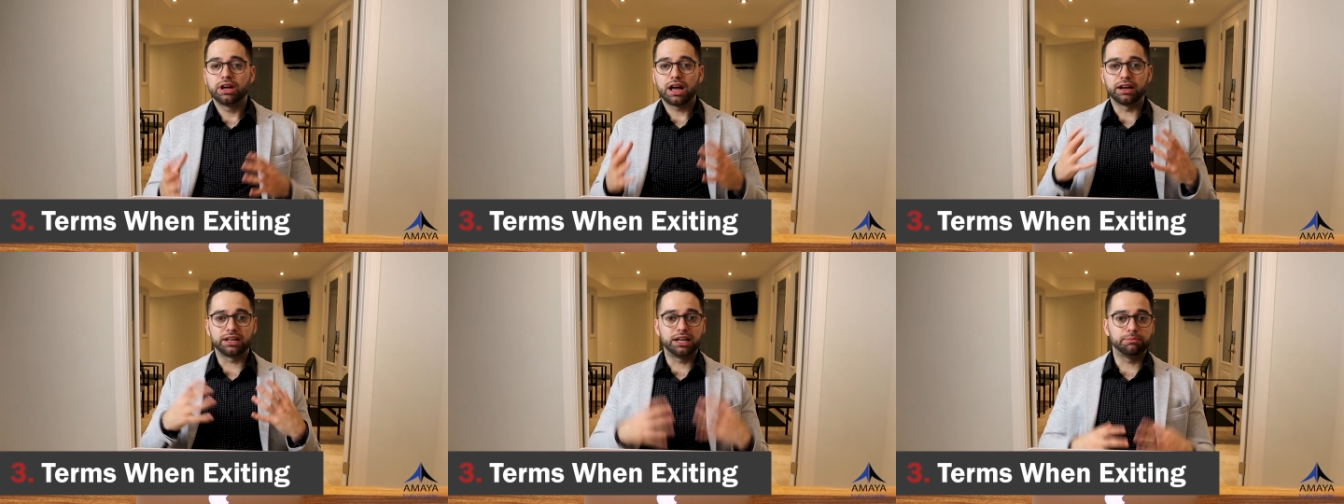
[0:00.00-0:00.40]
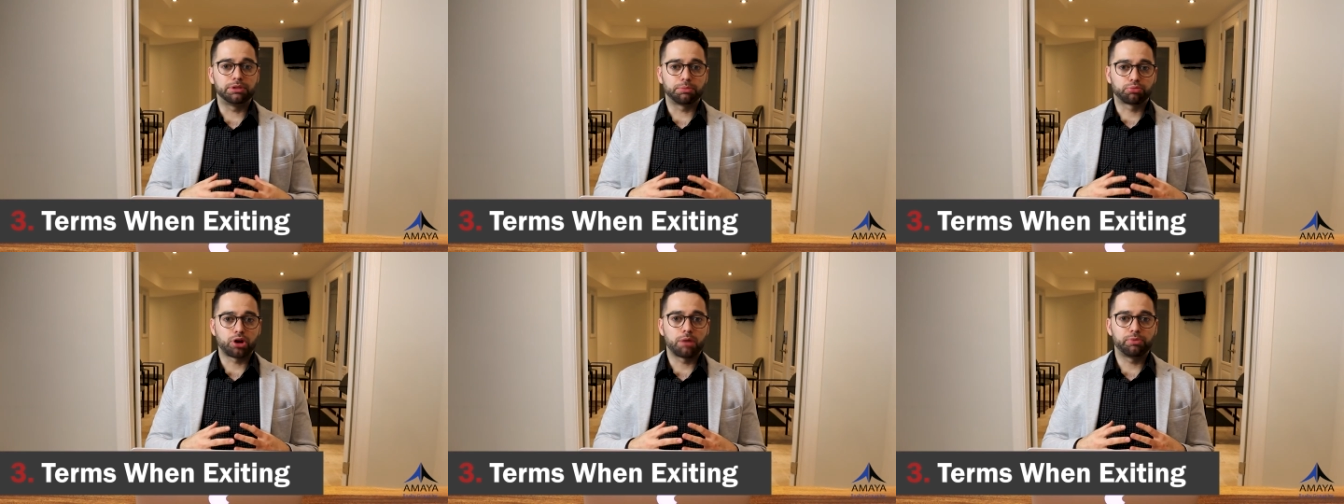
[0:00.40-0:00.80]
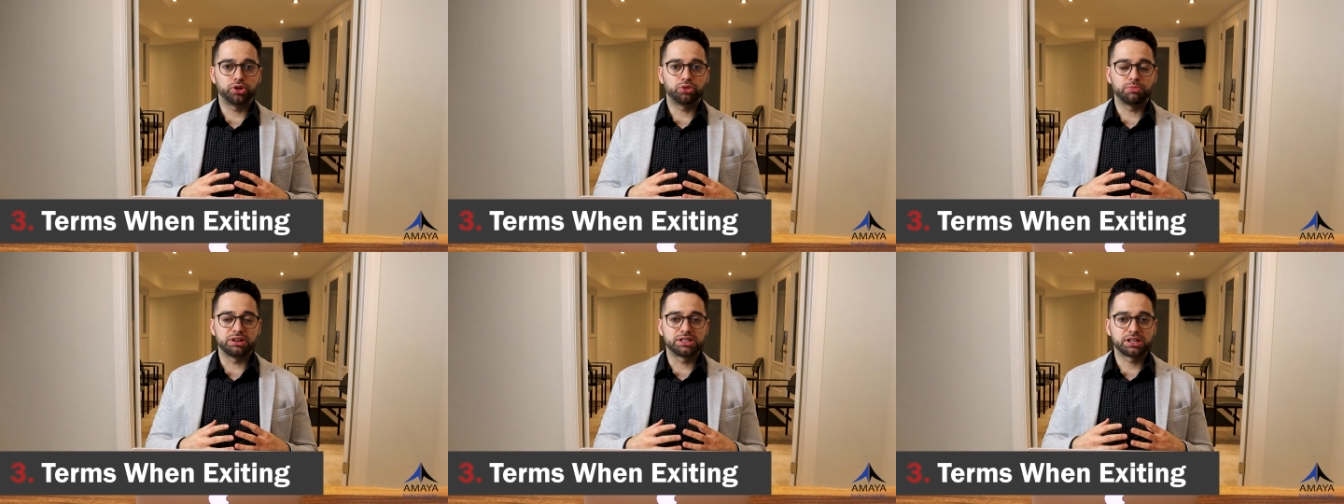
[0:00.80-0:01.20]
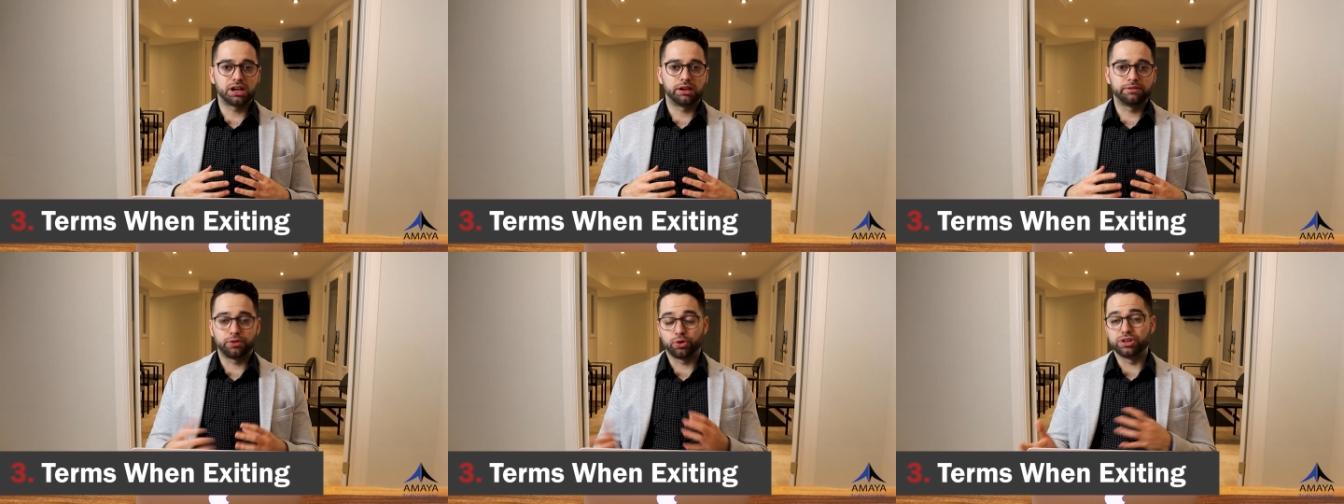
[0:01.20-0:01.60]
and keep the property to
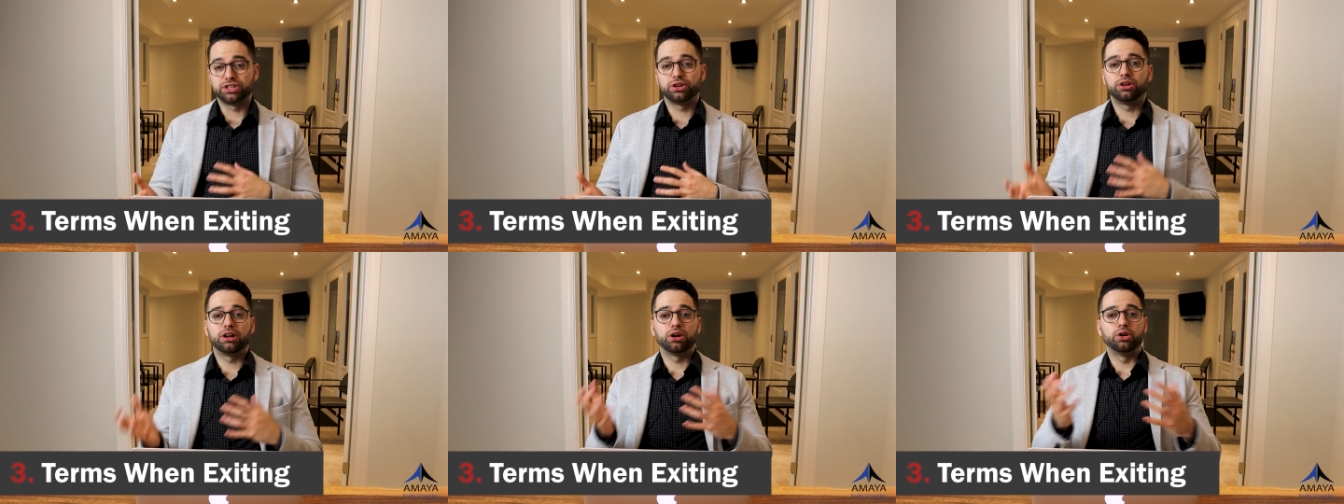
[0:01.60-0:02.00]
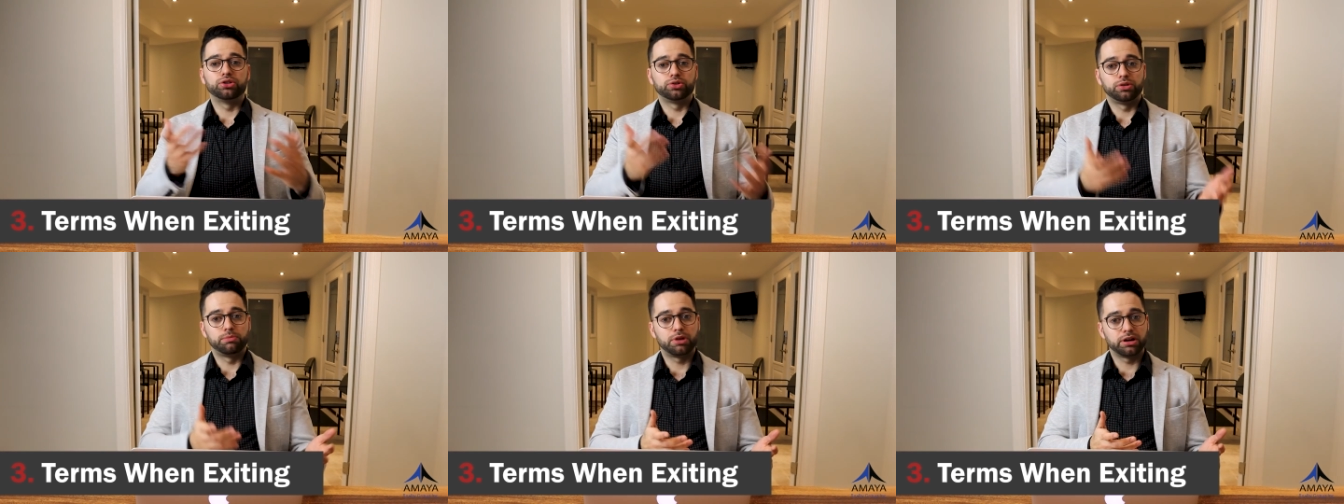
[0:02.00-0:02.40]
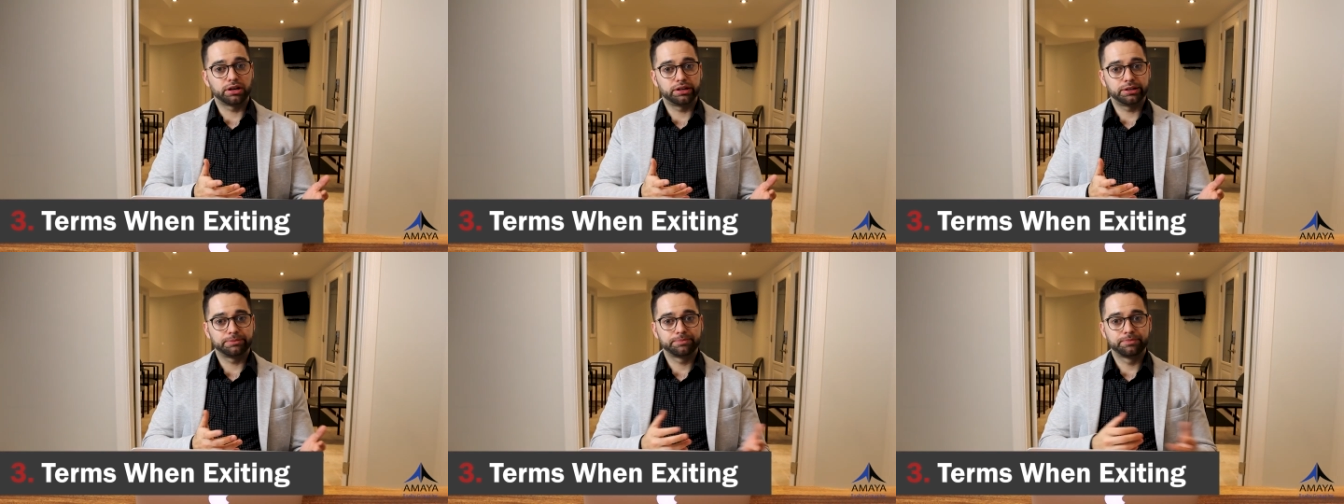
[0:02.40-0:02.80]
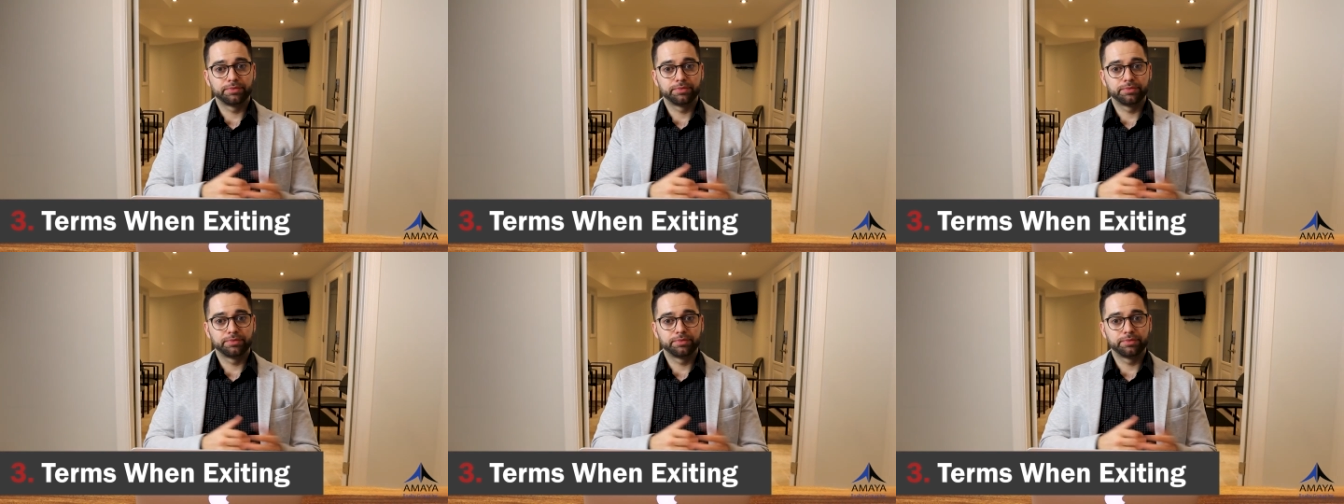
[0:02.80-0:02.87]
myself, or is it gonna go to the market?